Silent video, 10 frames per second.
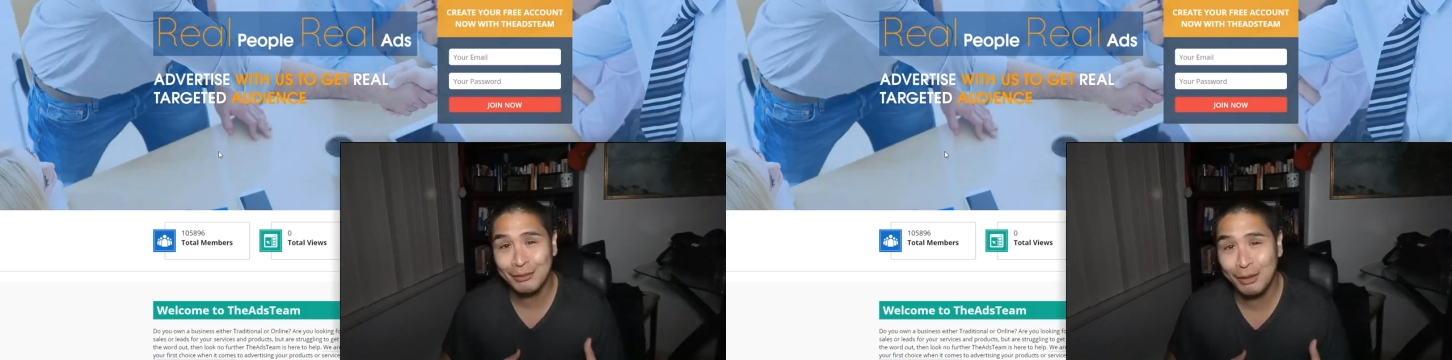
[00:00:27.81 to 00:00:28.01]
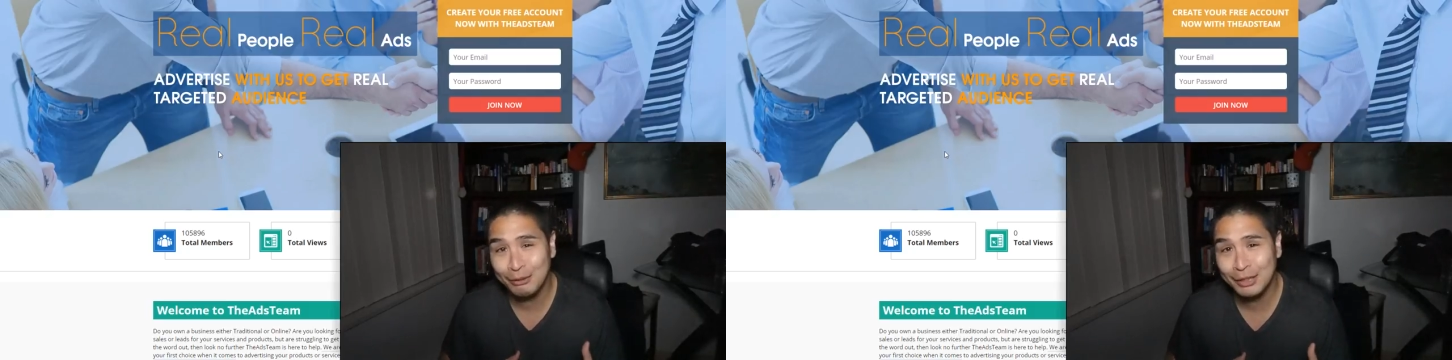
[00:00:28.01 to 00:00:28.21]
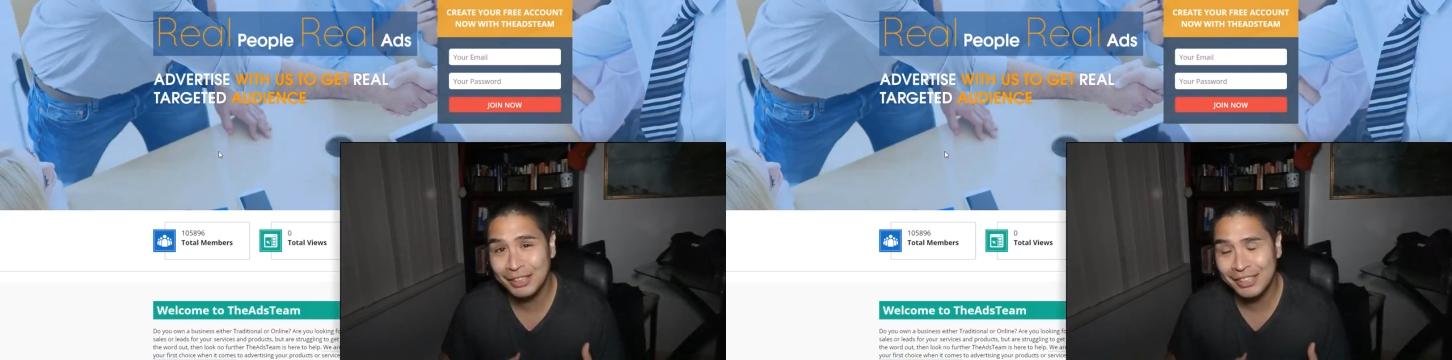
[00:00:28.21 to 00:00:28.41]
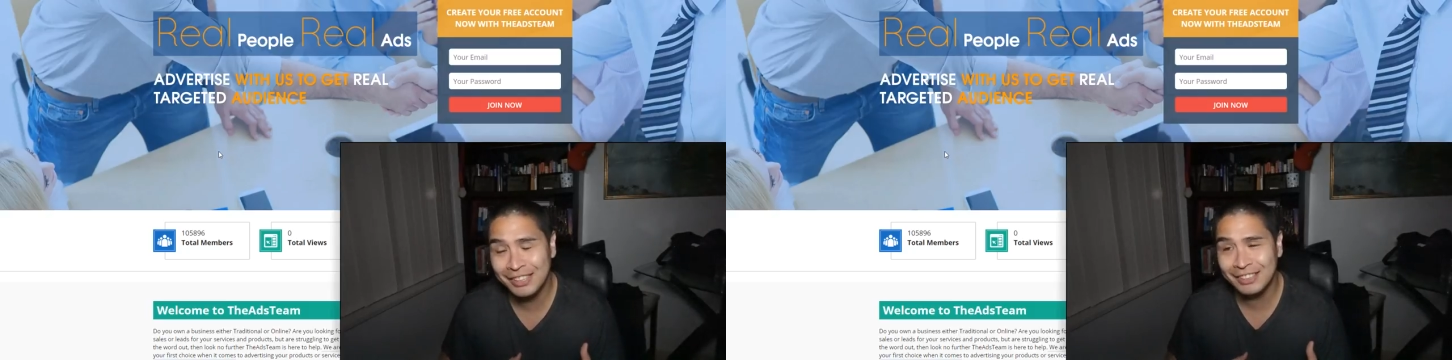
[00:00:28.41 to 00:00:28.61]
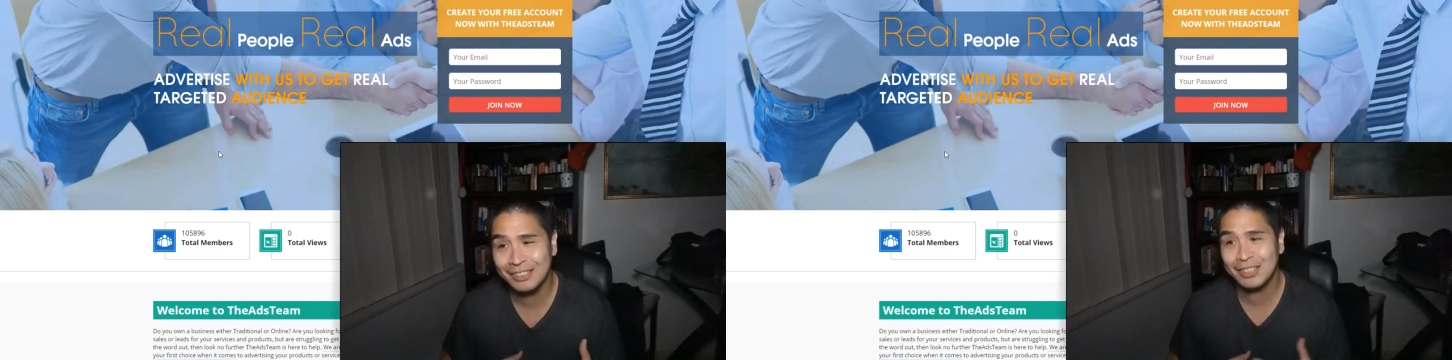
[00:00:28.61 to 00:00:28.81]
the rev share
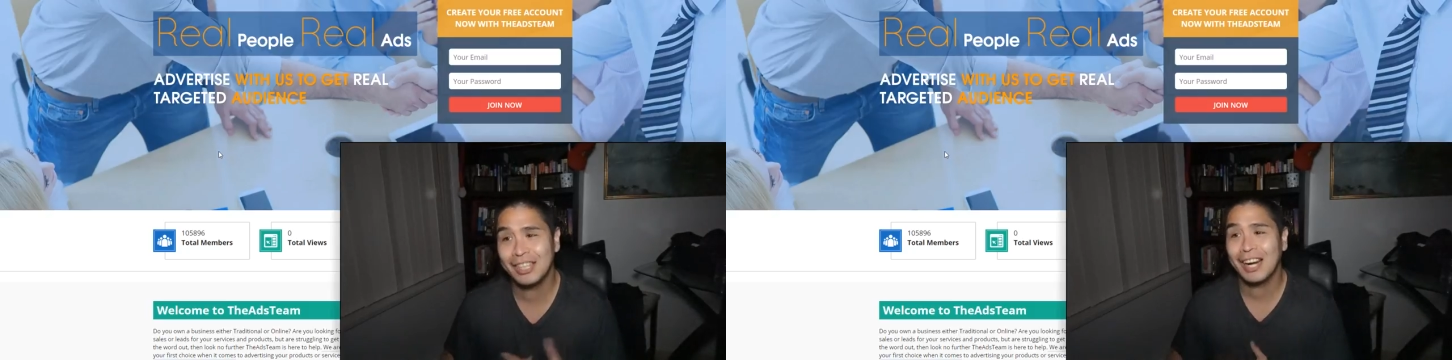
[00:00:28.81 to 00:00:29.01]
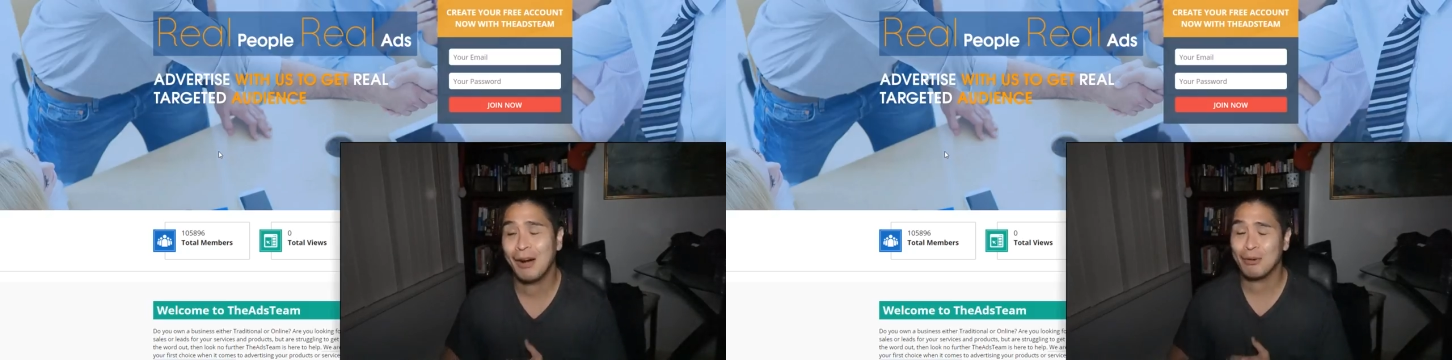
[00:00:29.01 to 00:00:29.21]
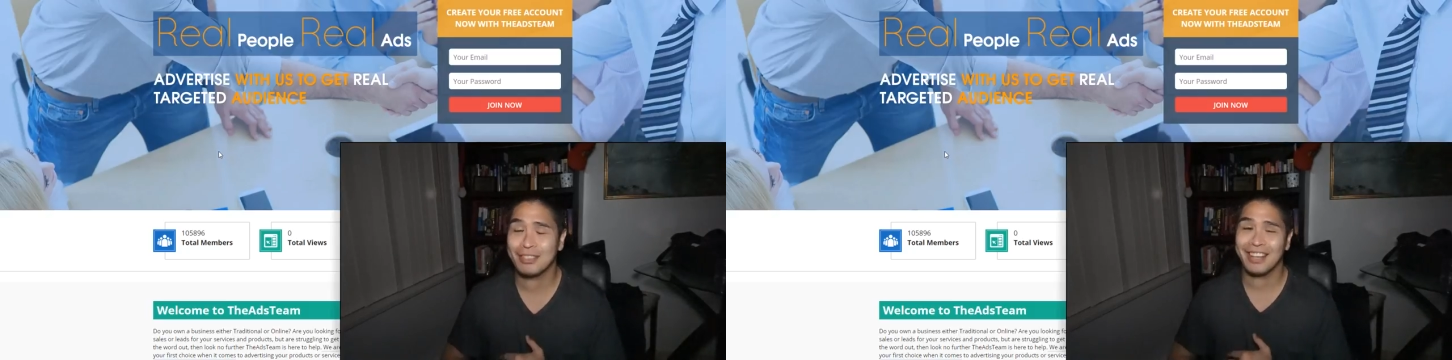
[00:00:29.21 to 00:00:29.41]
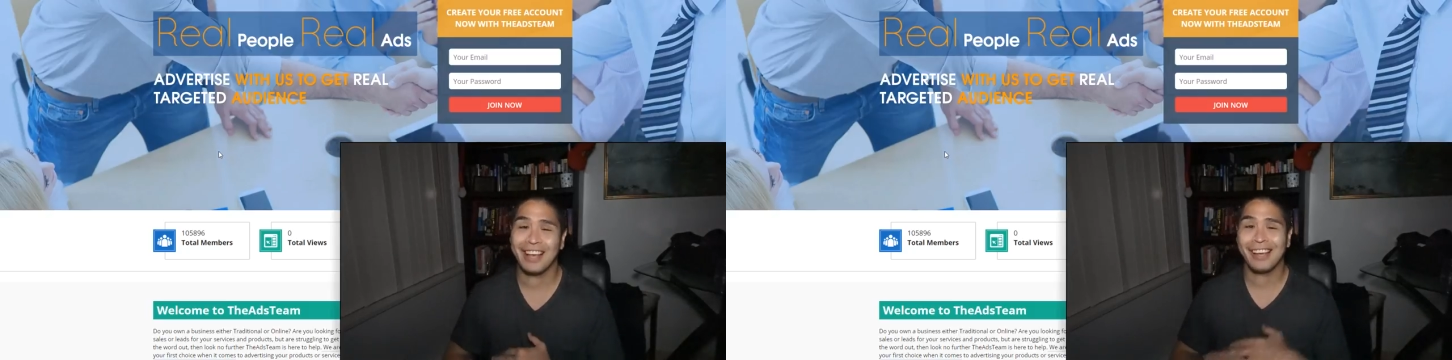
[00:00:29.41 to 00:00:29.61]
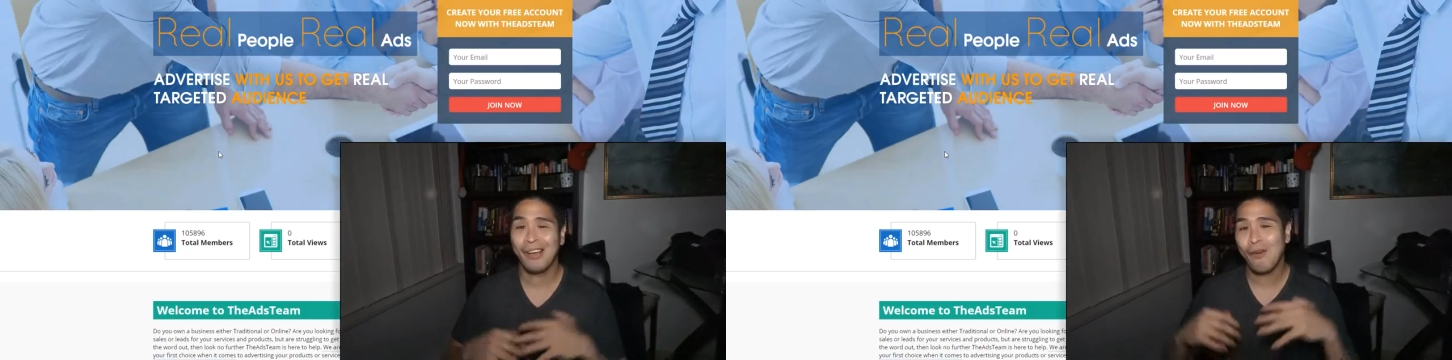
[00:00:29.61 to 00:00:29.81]
industry, I was
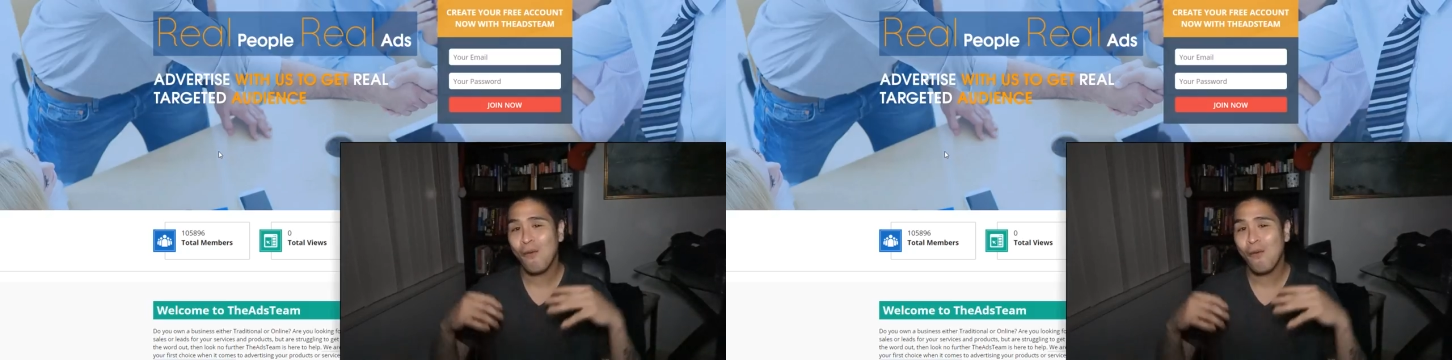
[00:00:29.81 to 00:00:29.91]
like,